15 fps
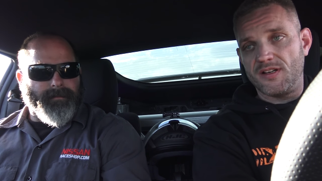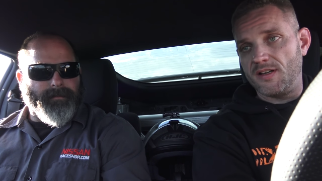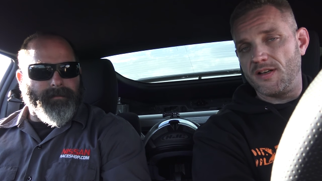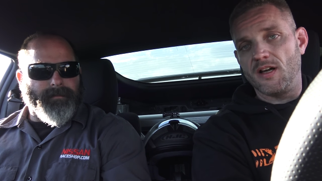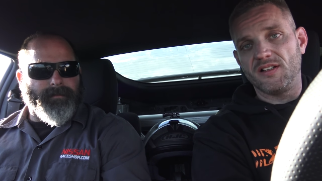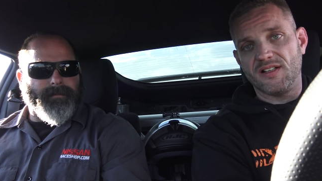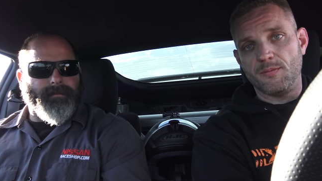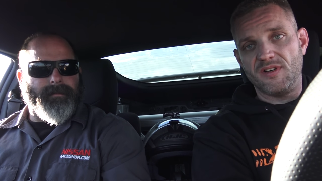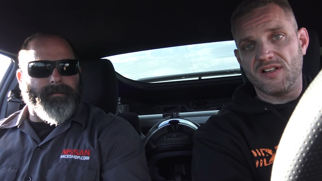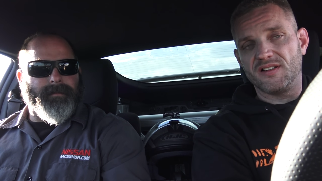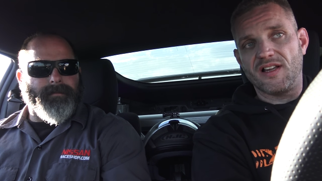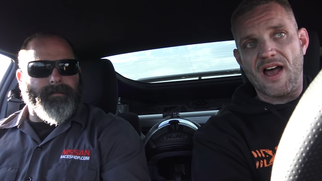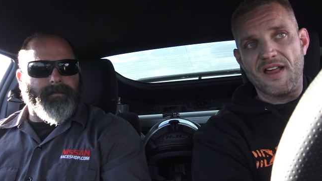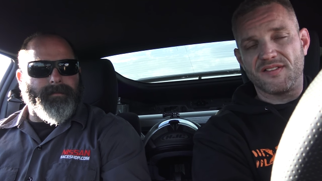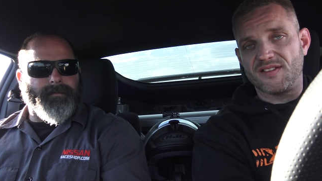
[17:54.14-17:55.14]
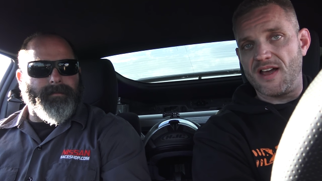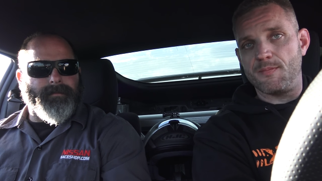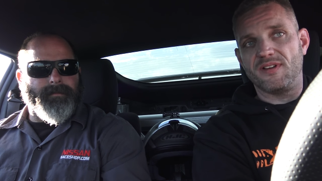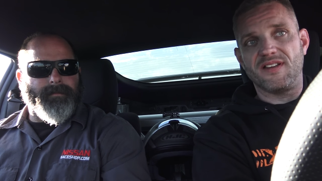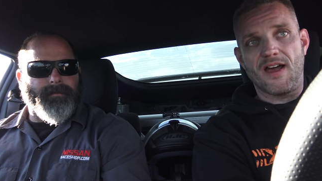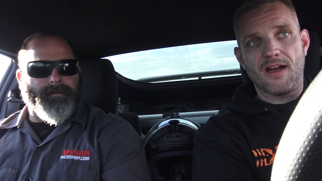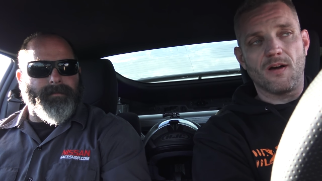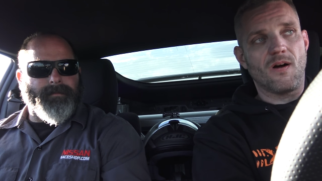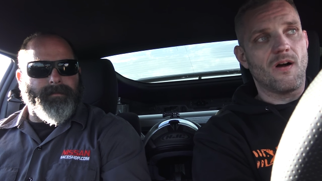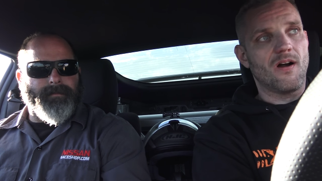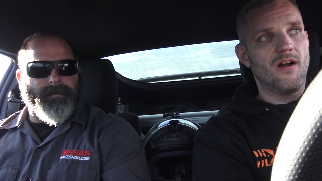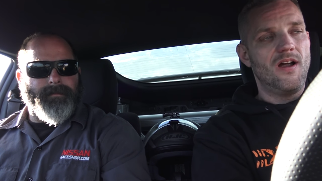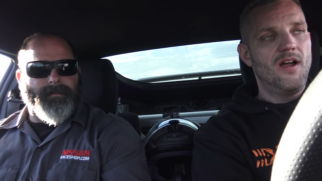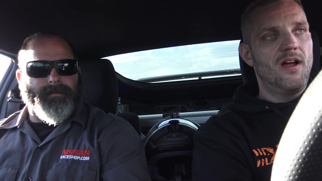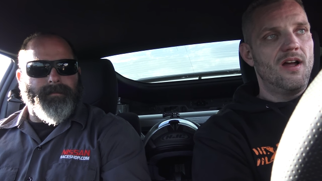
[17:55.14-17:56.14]
Speaker 1: and an unlimited class time attack
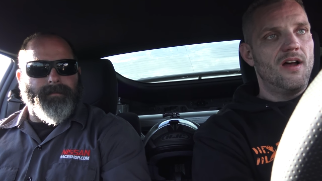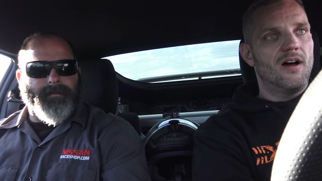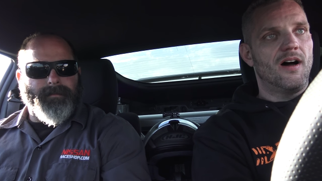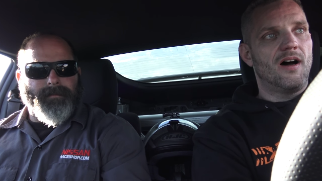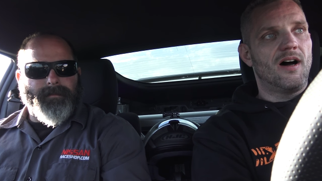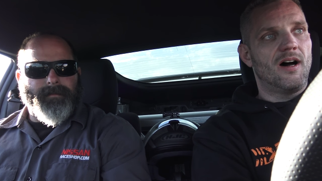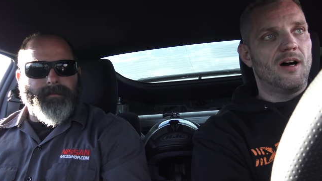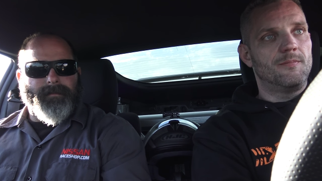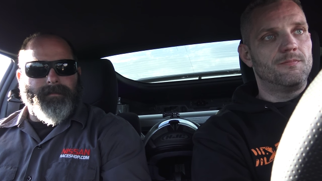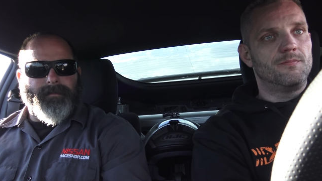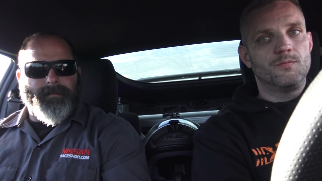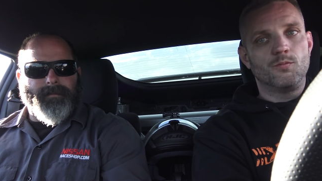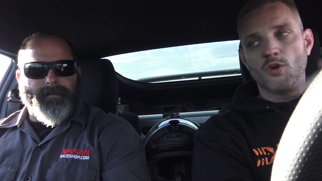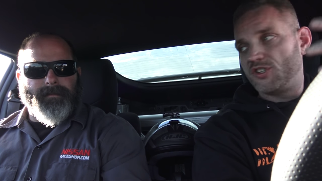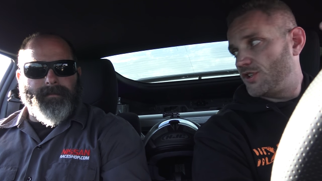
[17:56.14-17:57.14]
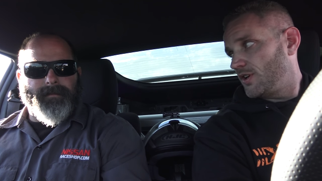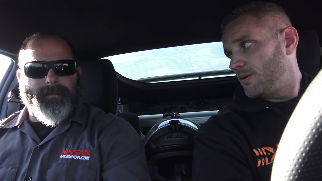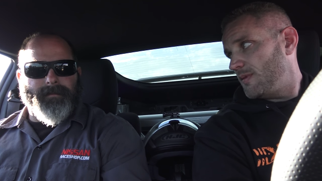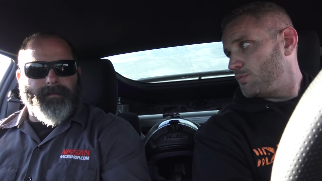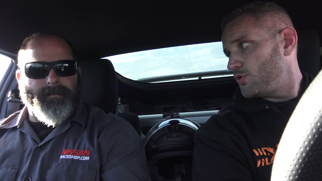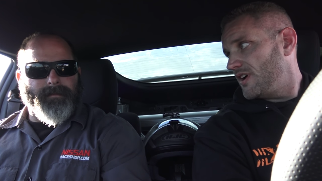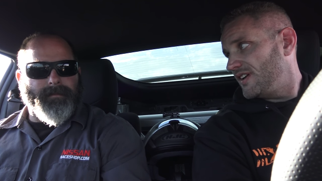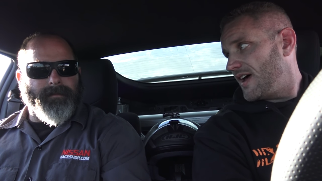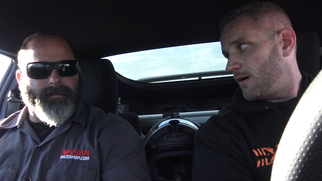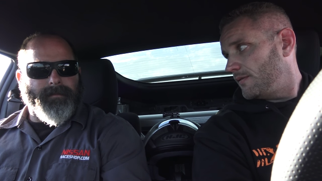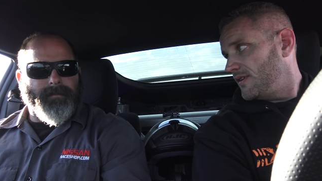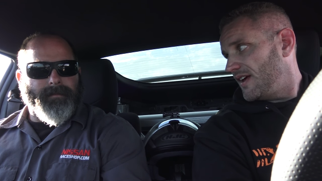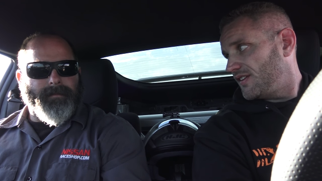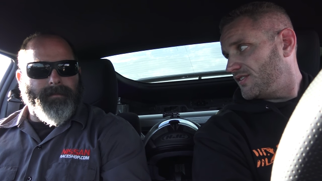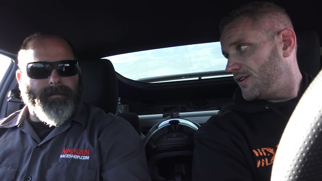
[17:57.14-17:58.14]
car. Um, which you're going to be bringing
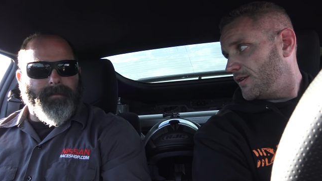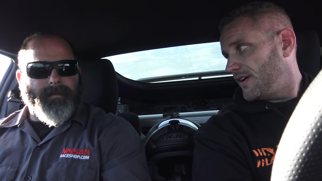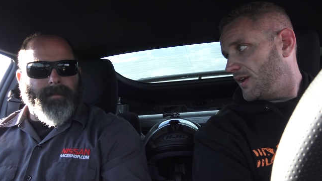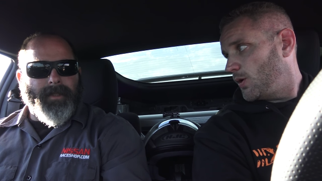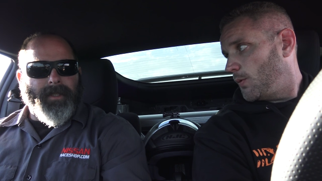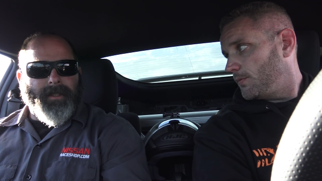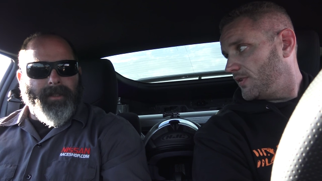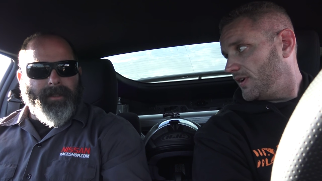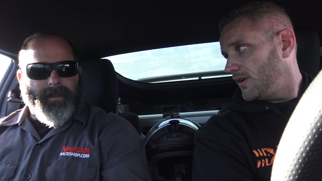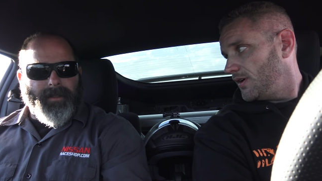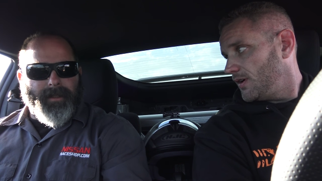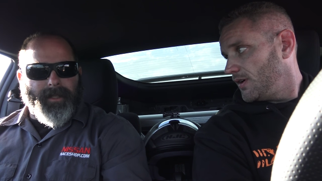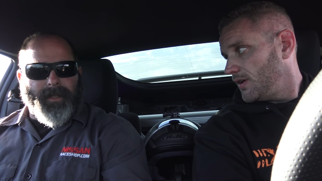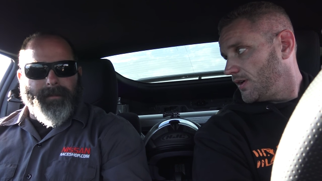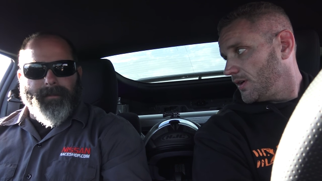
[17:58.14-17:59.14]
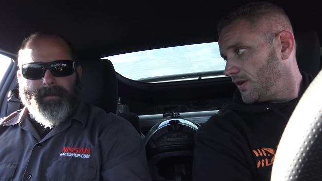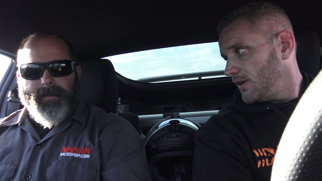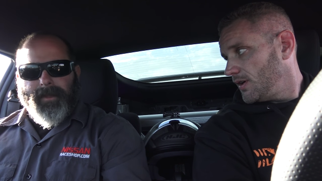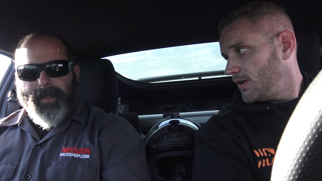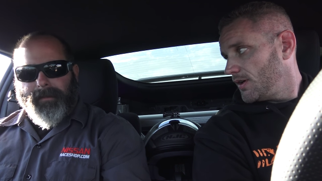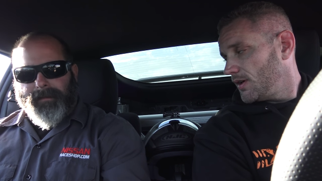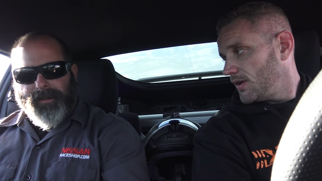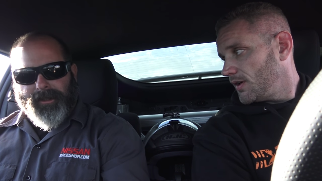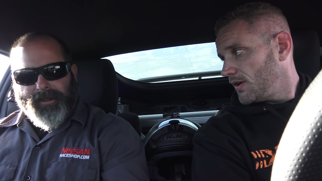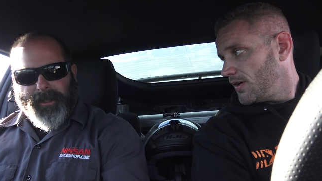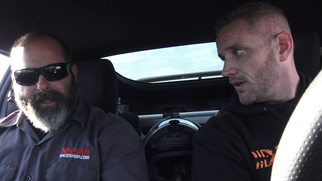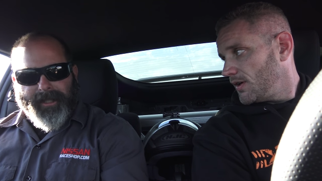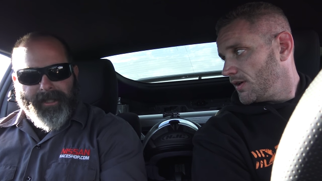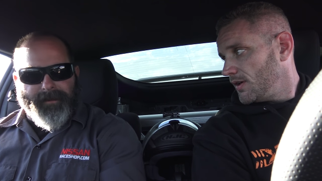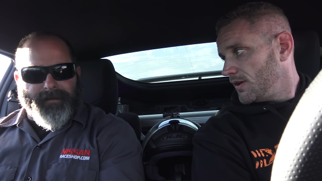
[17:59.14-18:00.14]
out next year again, hopefully. Yep, yep. Just
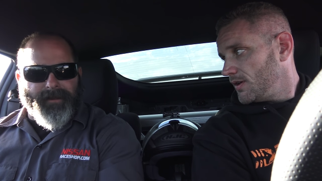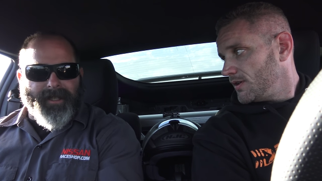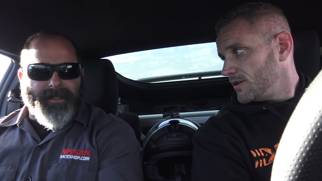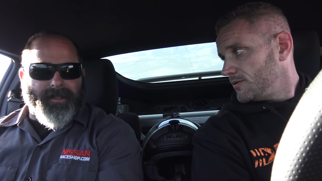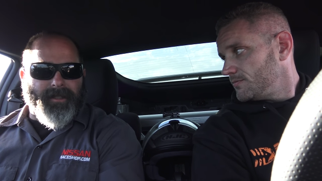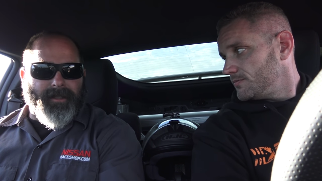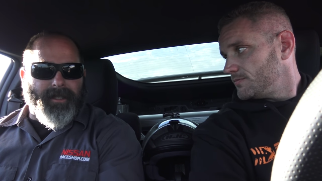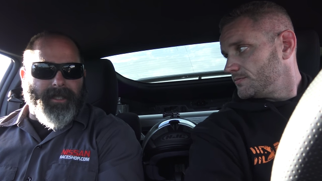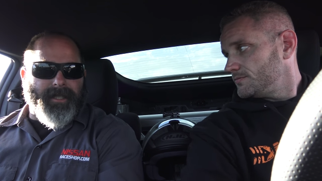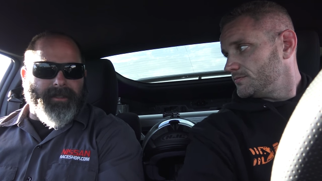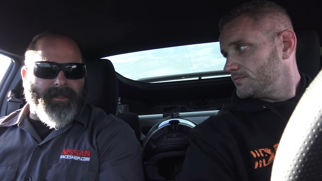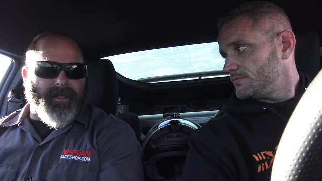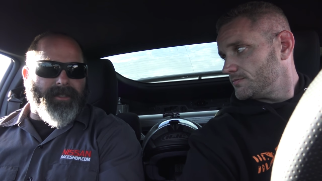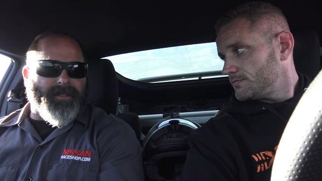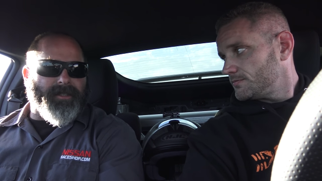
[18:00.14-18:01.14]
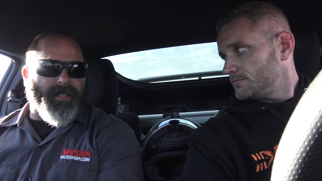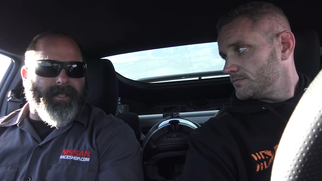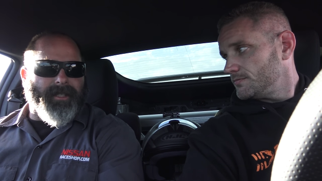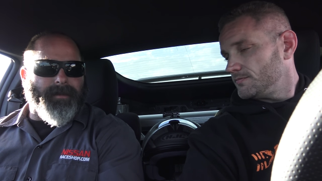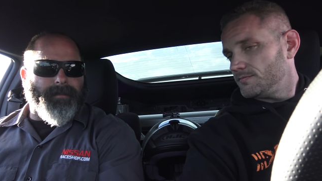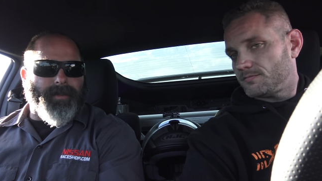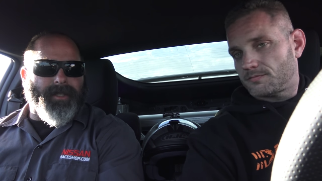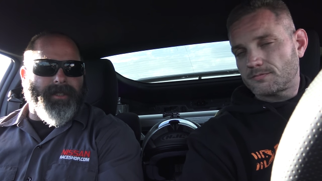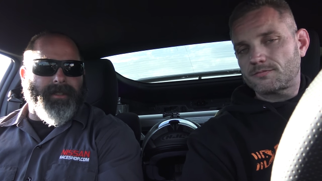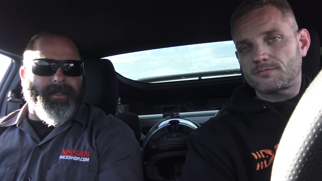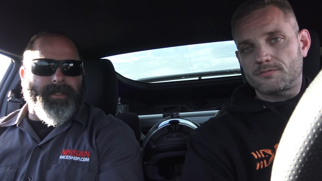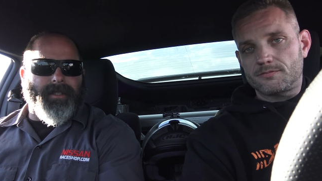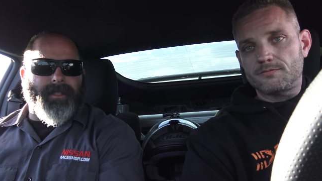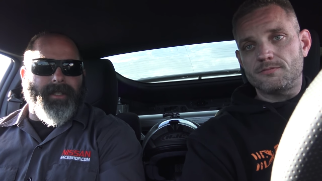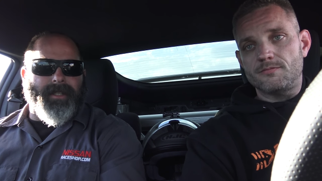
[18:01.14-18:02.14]
trying
Speaker 2: to get the final uh, touches on it. But
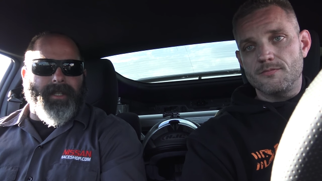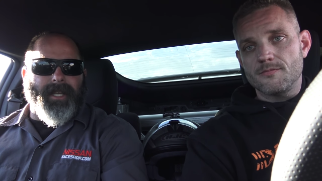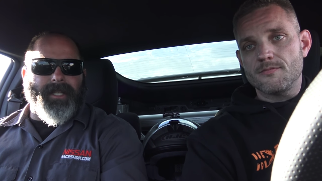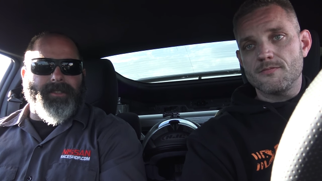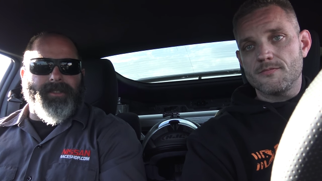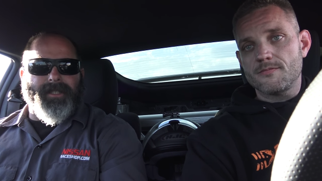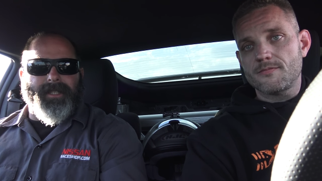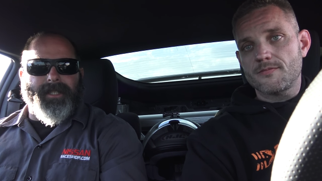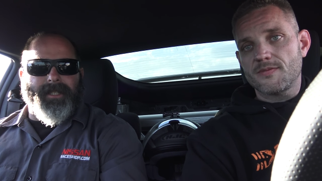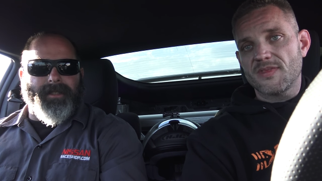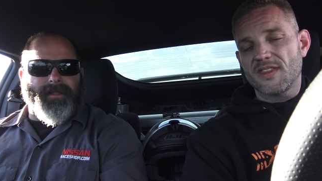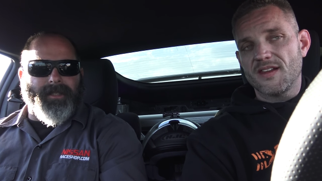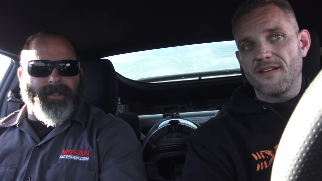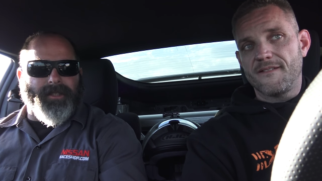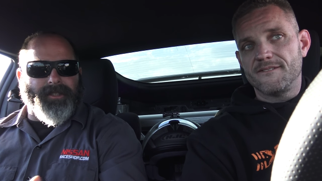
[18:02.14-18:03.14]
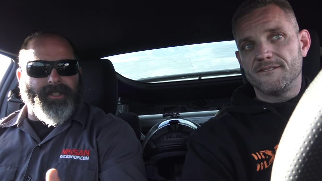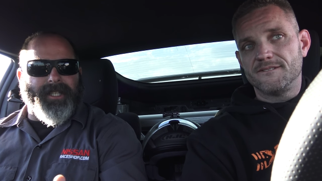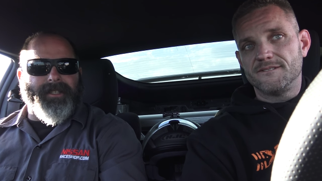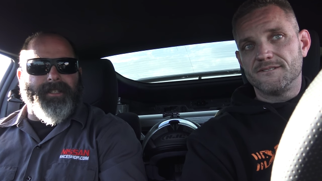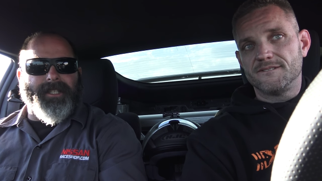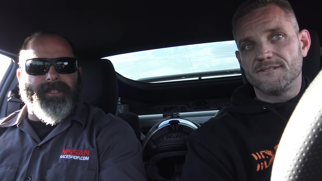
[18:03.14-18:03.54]
actually, uh, the channel